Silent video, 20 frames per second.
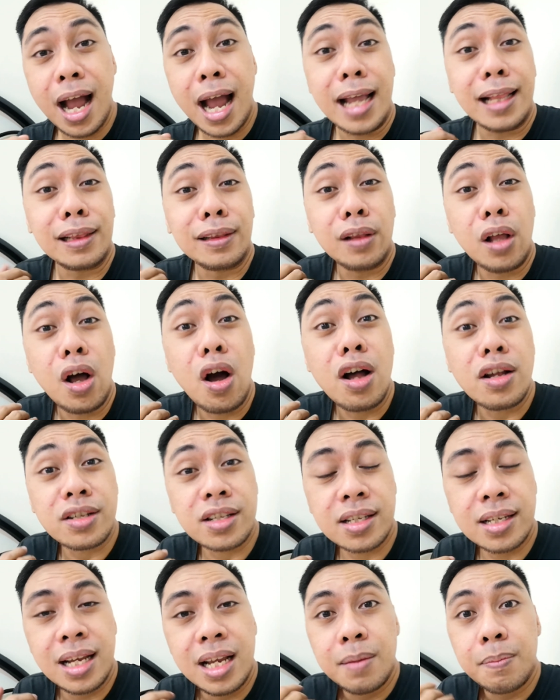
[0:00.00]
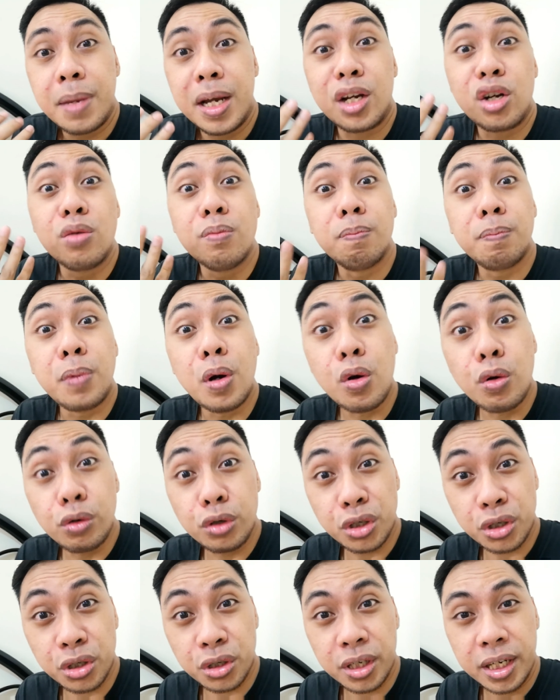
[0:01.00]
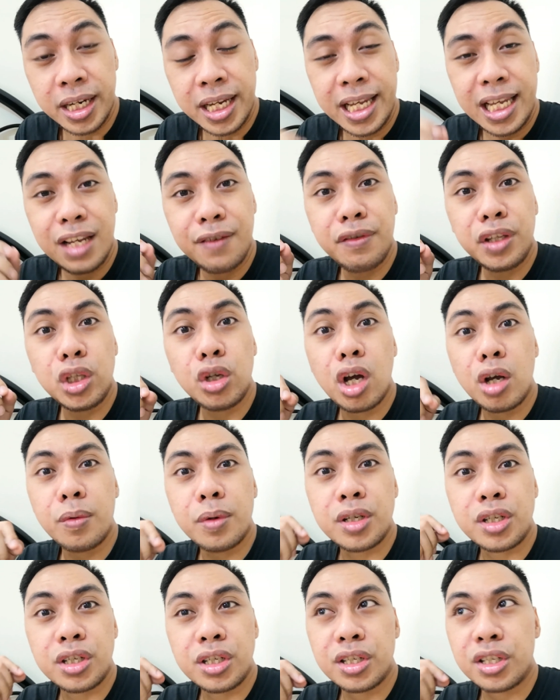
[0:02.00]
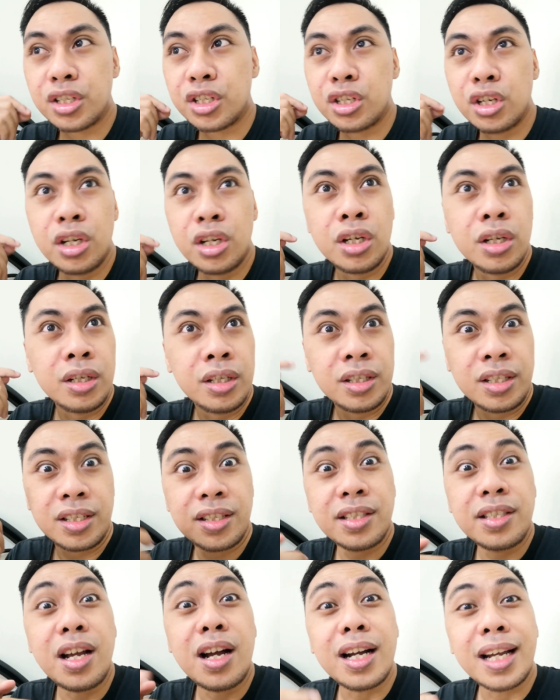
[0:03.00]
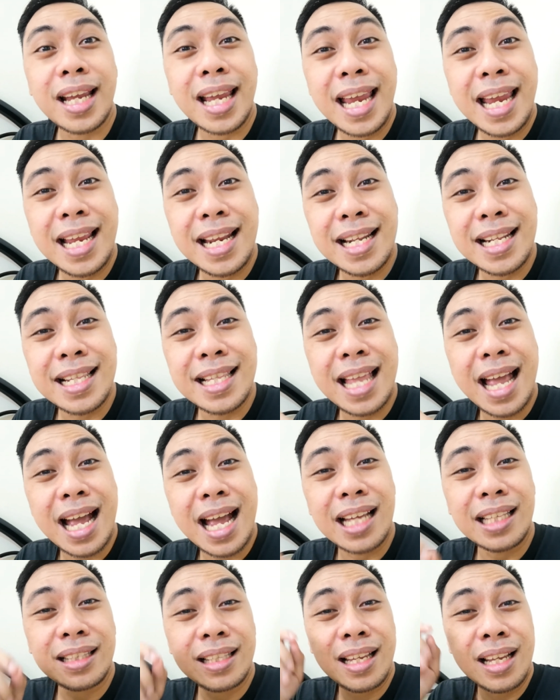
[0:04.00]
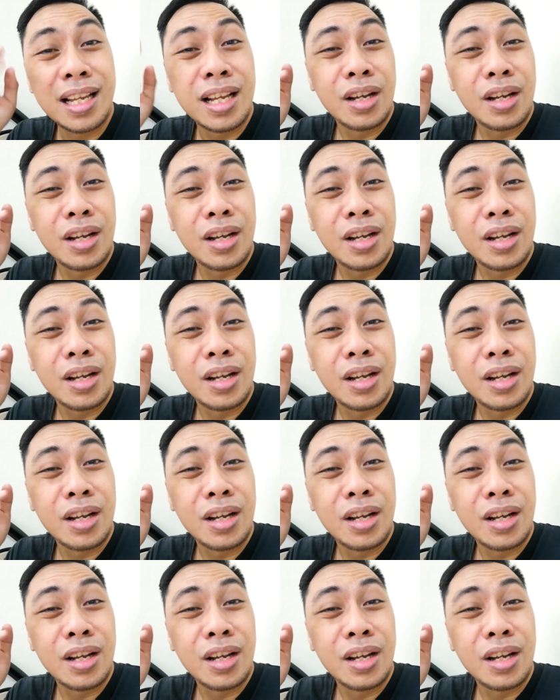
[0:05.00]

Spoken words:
I lost my composure, even though I was just stuck in that